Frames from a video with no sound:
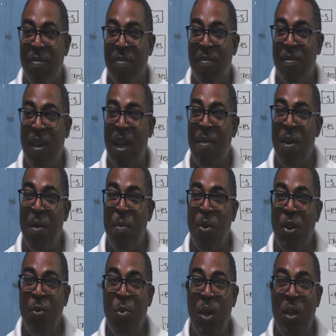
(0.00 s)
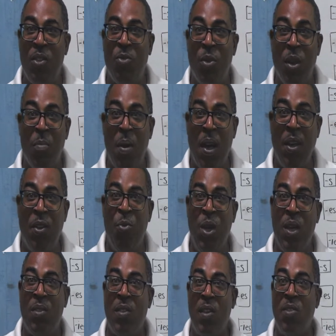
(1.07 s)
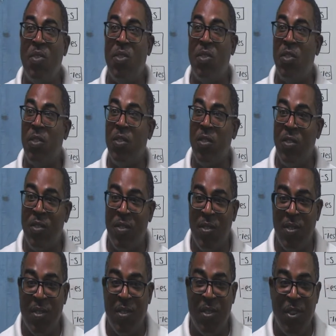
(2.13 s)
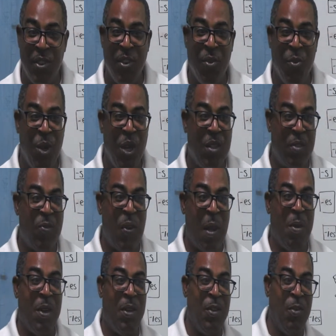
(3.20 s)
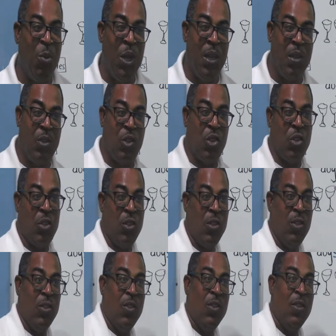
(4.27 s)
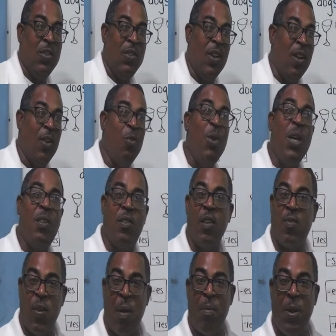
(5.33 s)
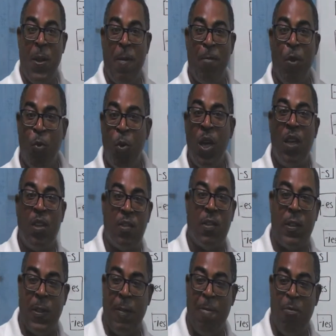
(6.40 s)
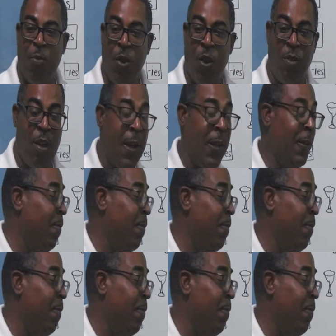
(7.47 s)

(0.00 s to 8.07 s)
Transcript: How about the Weeks? We're going to invite the Weekses. The Weeks family, the Weeks. Not the Weeks' family, the Weeks. Alright.